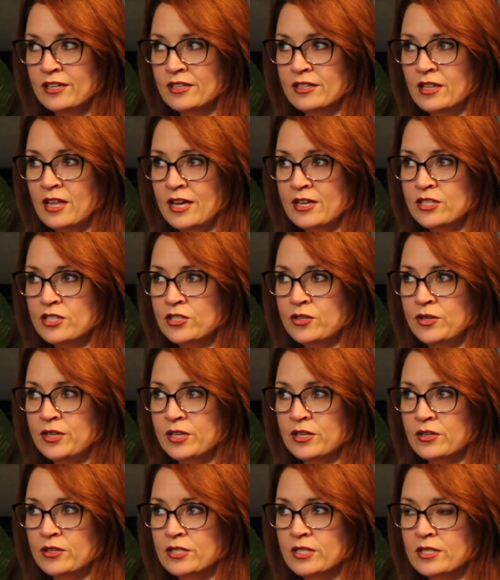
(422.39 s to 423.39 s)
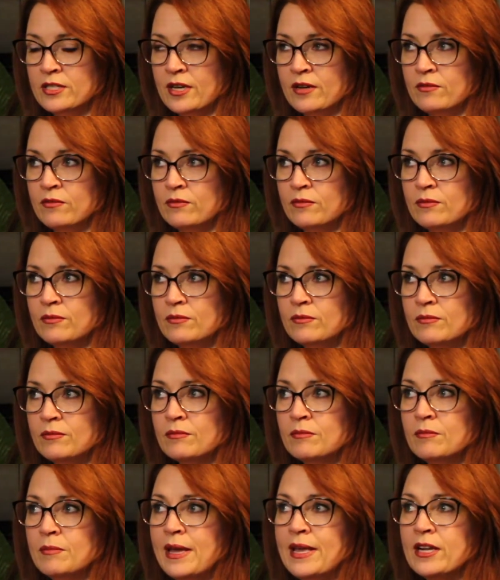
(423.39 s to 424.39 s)
in the last 2 years is I've
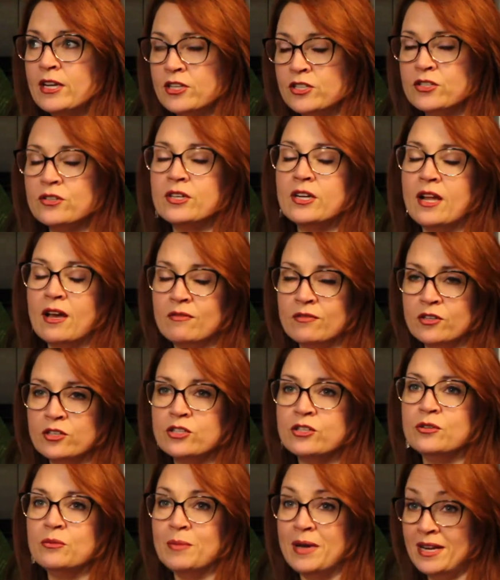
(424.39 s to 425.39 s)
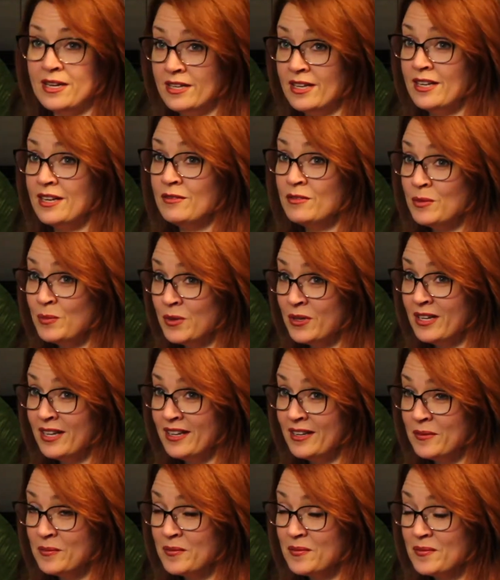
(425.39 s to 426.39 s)
made a concerted effort to meditate every
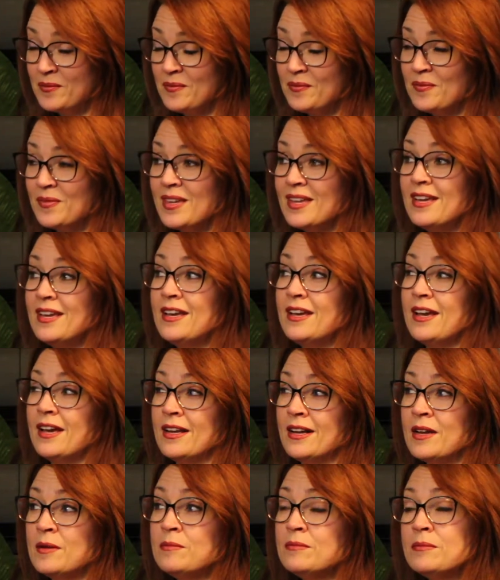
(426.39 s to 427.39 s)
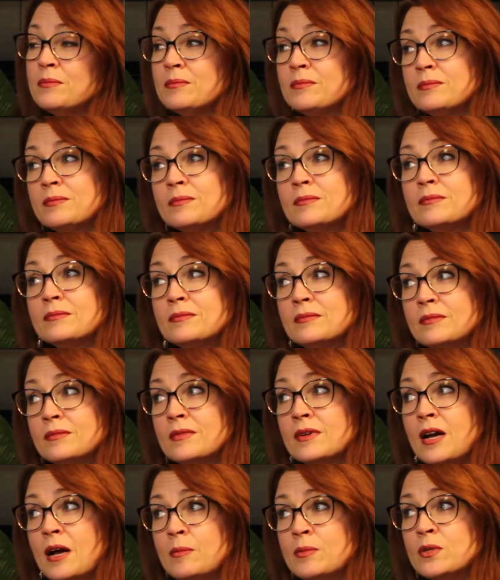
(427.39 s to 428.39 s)
morning. And I'm
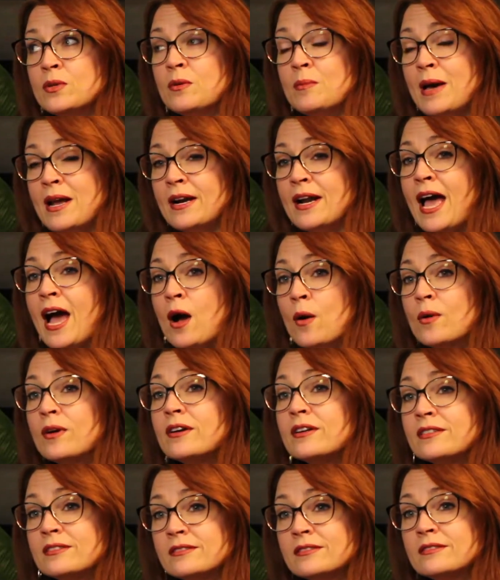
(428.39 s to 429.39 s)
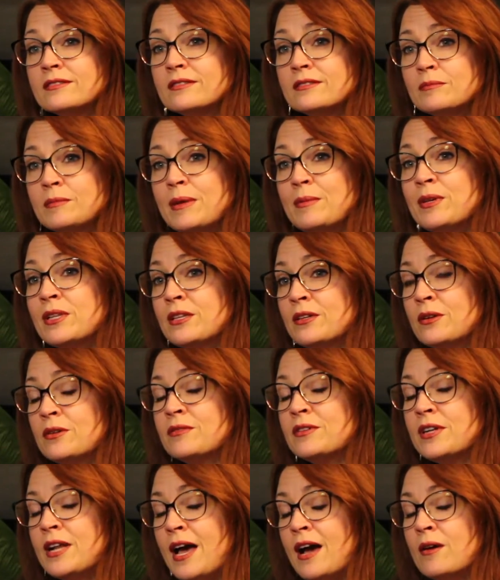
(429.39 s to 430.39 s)
up to about an hour, maybe a little
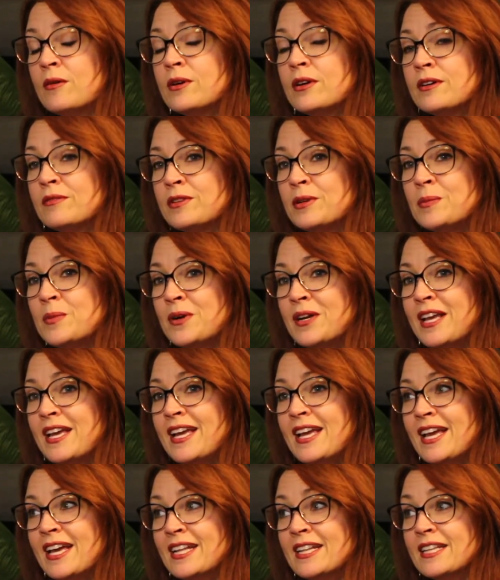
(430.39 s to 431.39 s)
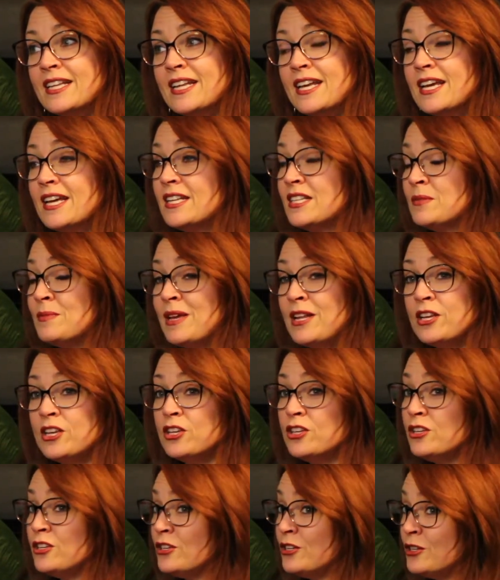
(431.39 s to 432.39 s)
over an hour every morning. And it's made a
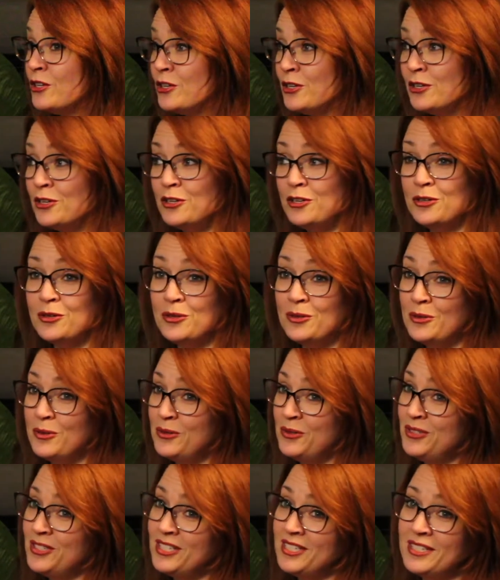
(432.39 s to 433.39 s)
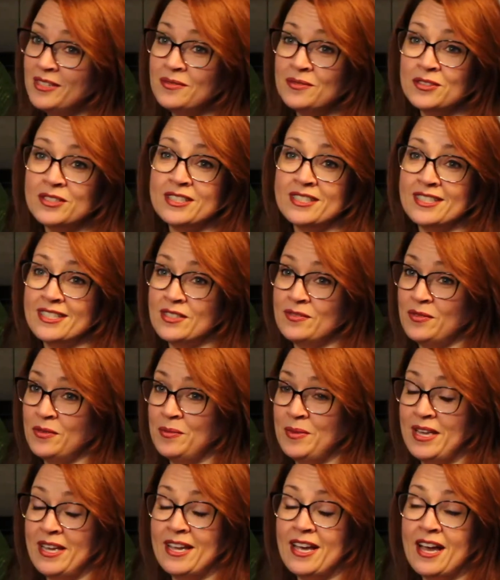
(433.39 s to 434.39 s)
huge difference for
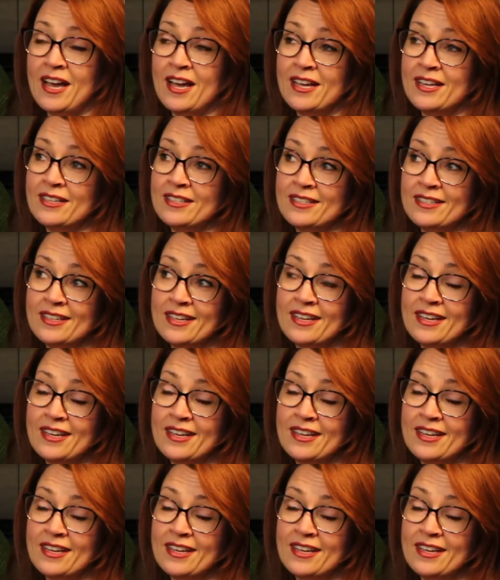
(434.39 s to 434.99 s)
me. I'm